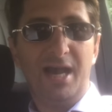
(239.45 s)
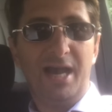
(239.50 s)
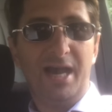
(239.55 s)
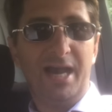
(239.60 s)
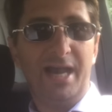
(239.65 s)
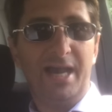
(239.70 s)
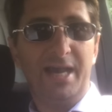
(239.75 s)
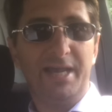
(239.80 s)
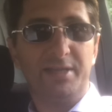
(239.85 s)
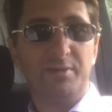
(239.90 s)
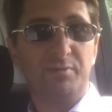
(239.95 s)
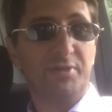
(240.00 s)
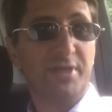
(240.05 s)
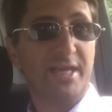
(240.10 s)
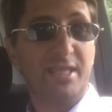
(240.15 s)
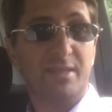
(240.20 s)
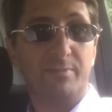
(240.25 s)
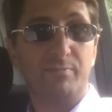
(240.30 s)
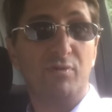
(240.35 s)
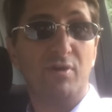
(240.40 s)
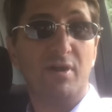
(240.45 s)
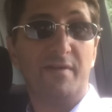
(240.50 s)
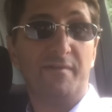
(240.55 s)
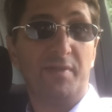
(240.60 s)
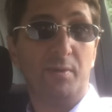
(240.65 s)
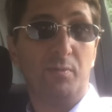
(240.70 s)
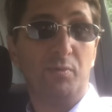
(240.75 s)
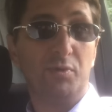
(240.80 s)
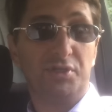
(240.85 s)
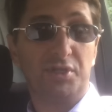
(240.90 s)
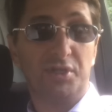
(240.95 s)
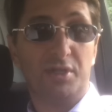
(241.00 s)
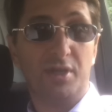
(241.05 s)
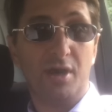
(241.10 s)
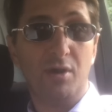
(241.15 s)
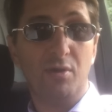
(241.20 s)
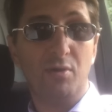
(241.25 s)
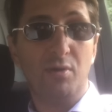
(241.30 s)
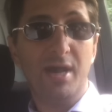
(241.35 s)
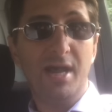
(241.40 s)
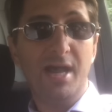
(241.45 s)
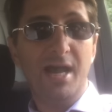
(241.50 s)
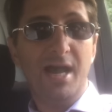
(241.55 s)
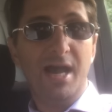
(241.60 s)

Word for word: and he would take them wherever they wanted to go